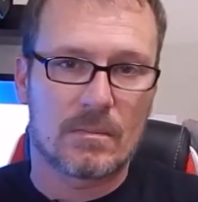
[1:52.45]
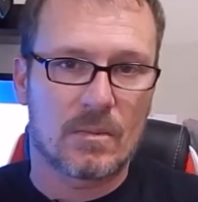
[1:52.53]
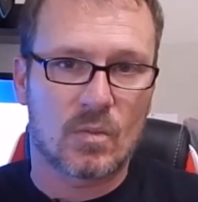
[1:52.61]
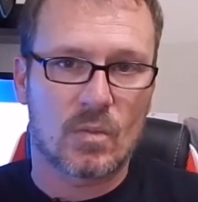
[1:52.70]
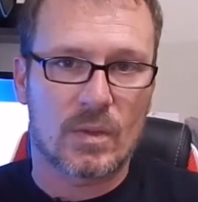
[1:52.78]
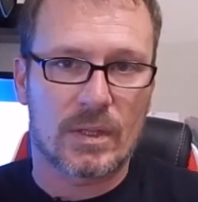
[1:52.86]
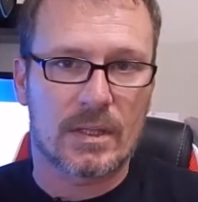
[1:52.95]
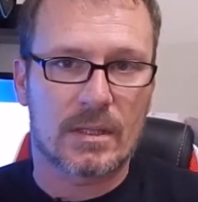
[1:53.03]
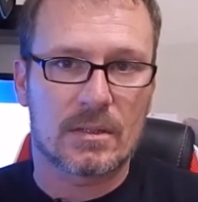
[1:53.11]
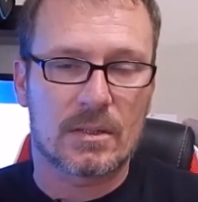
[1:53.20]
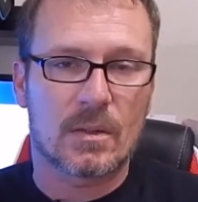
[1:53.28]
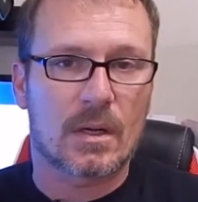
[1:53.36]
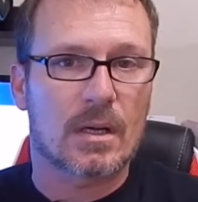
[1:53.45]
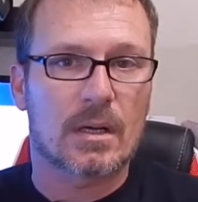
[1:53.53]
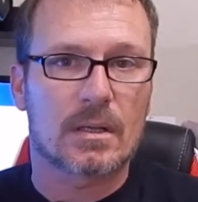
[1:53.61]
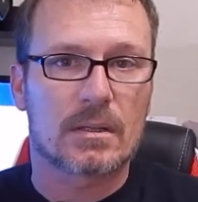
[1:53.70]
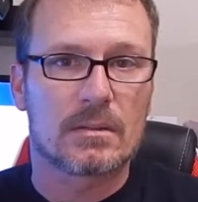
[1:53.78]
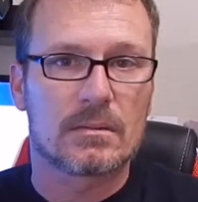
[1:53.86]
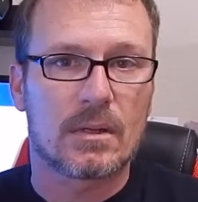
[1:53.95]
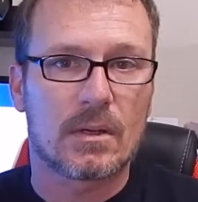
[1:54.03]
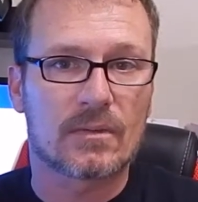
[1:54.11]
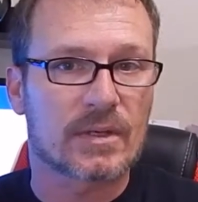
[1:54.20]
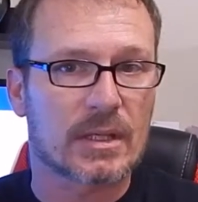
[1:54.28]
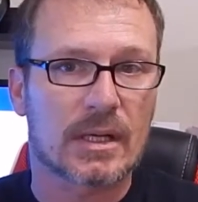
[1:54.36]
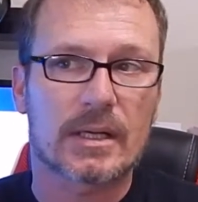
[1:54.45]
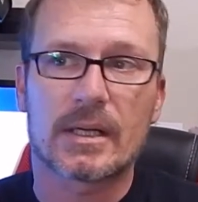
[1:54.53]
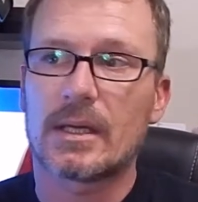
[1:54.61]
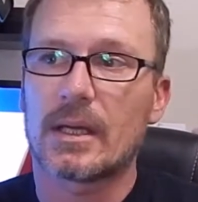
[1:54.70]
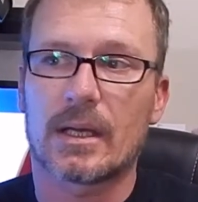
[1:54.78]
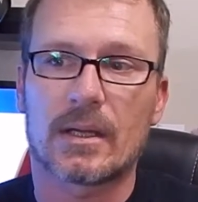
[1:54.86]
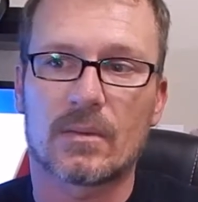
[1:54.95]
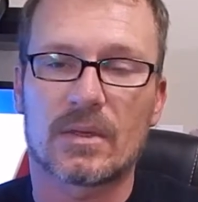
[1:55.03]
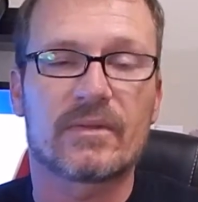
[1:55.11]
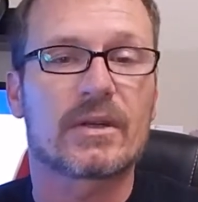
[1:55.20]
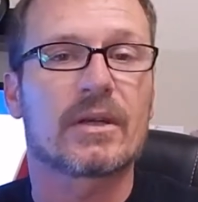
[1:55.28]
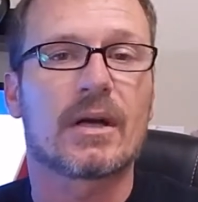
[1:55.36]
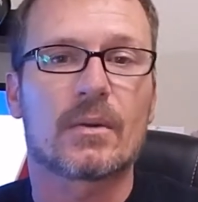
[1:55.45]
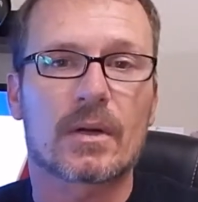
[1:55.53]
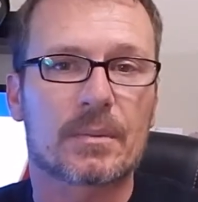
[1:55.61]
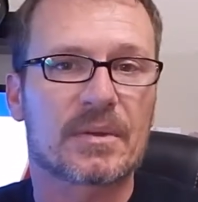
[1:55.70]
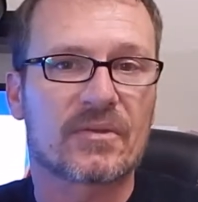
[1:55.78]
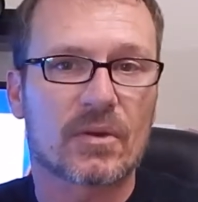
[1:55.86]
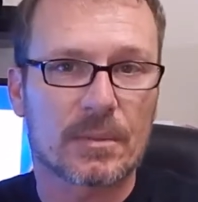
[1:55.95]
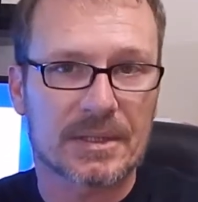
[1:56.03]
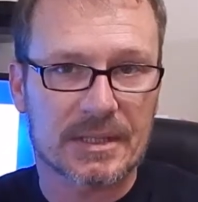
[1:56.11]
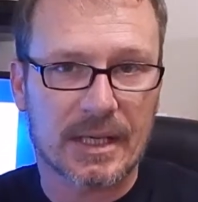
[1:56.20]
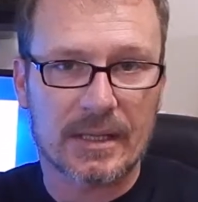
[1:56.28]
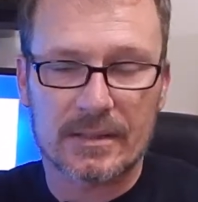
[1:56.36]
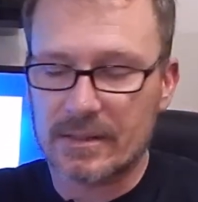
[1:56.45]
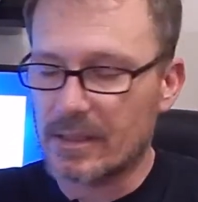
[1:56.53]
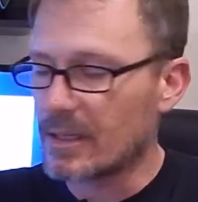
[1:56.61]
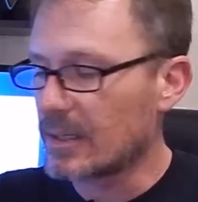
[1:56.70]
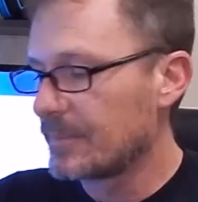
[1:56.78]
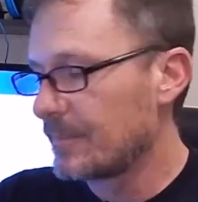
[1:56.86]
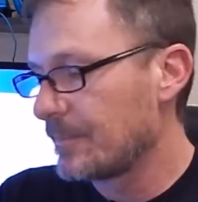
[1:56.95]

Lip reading: we do our overclocking and we figure out what our performance gains are.